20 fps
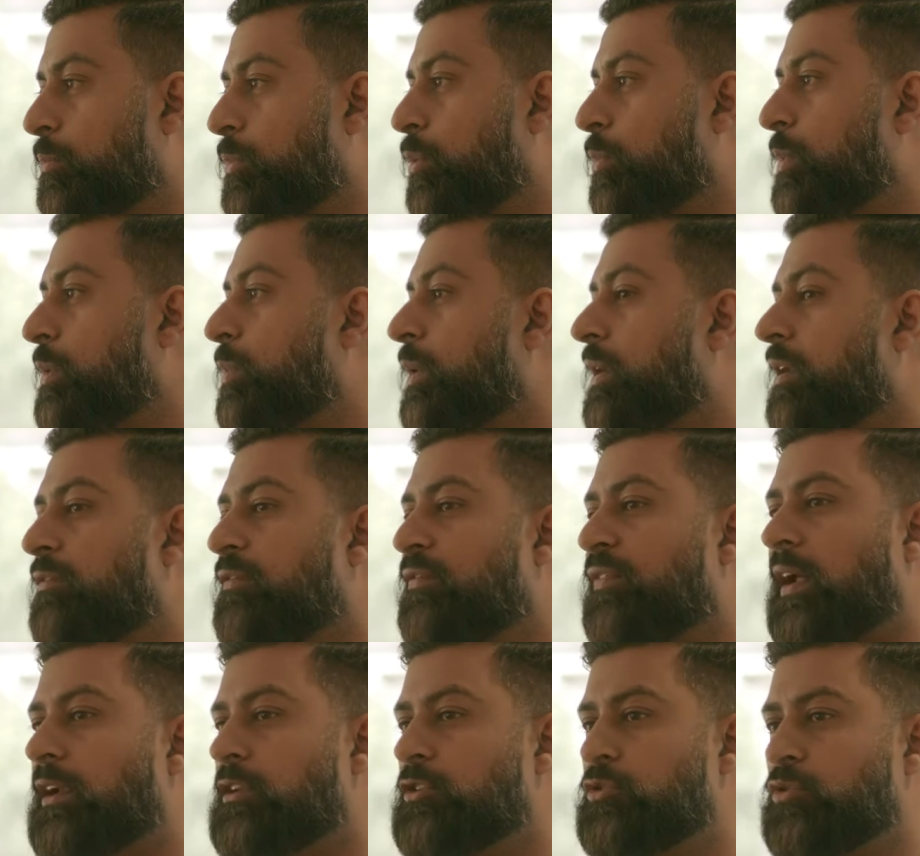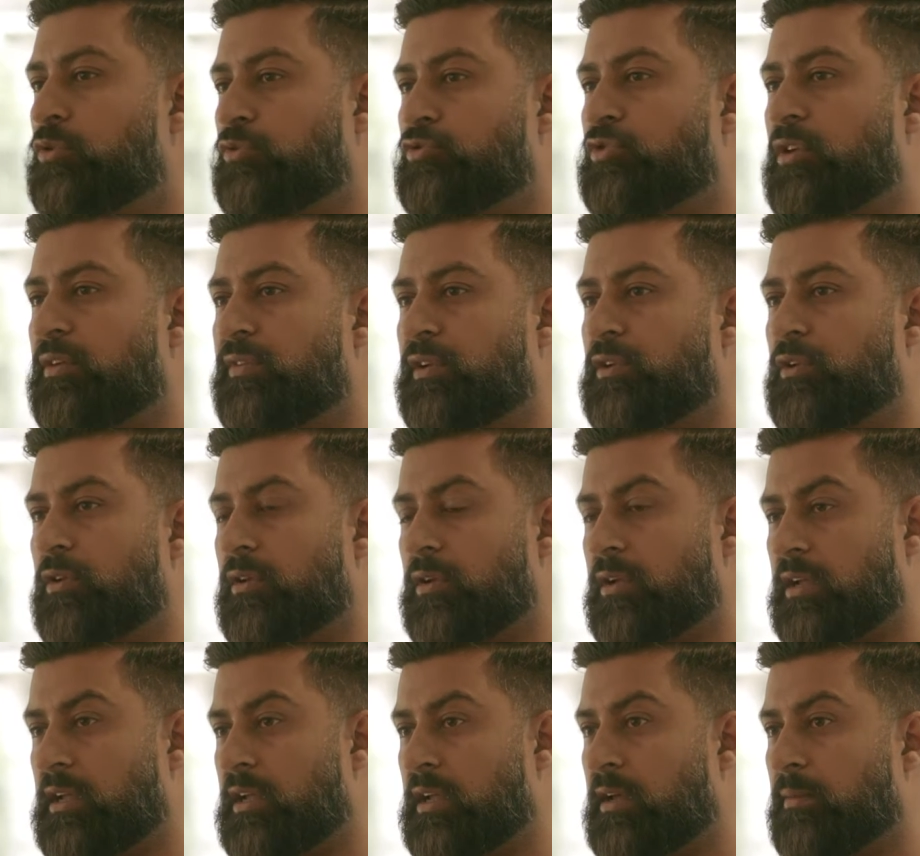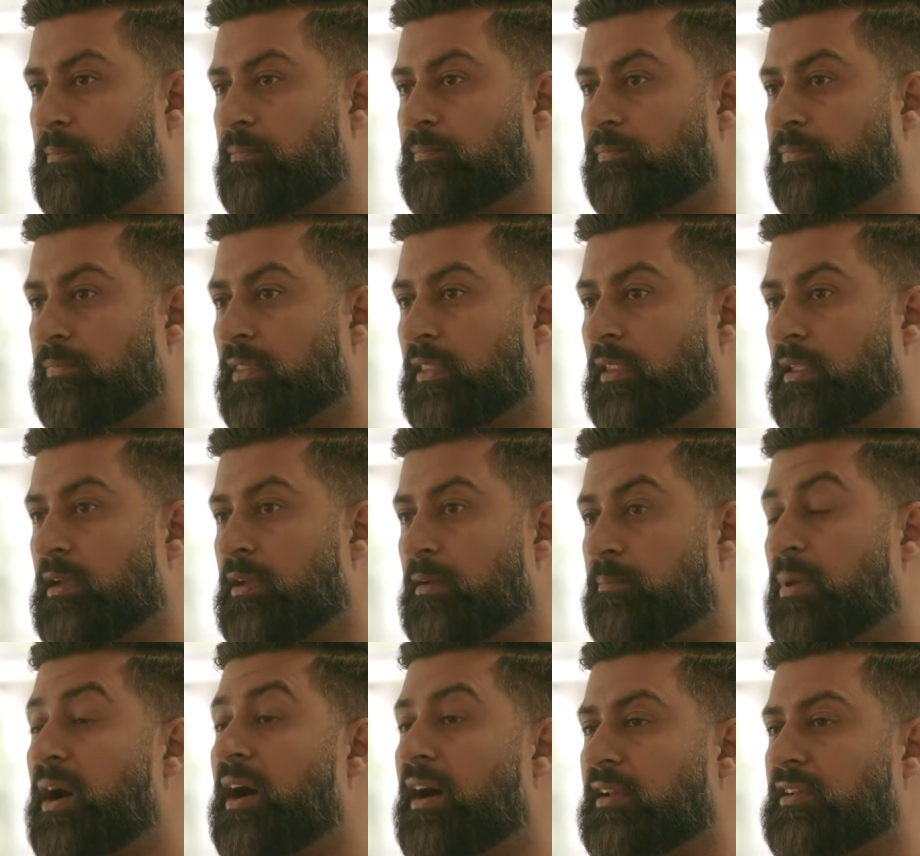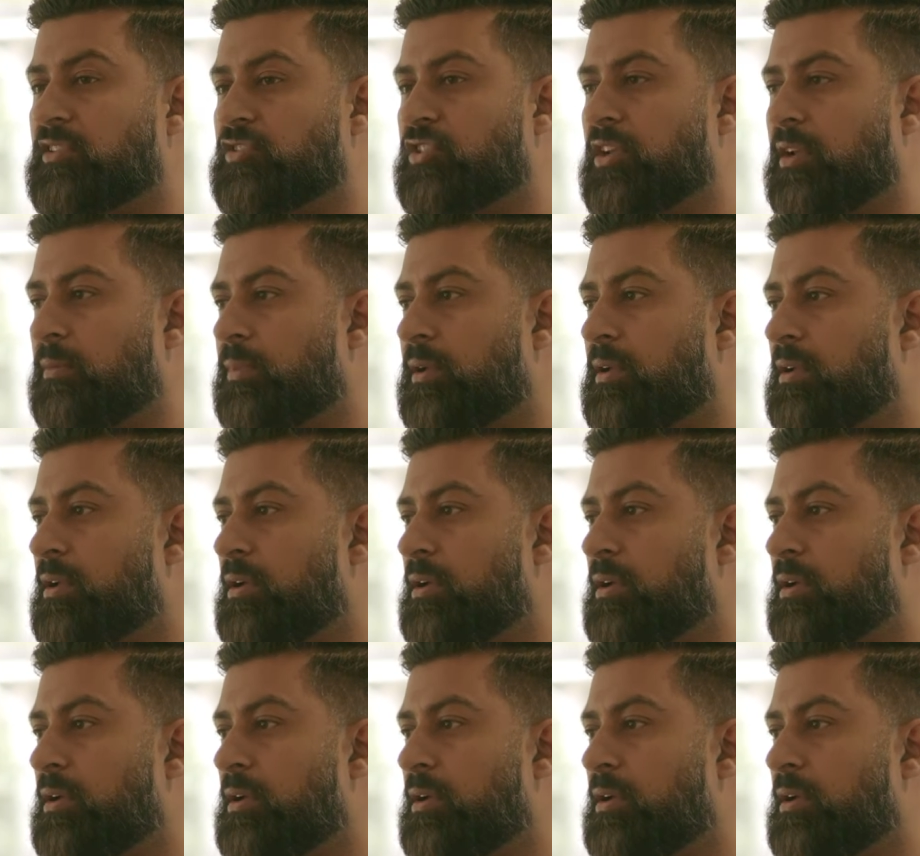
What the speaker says: but we were a value-driven partnership.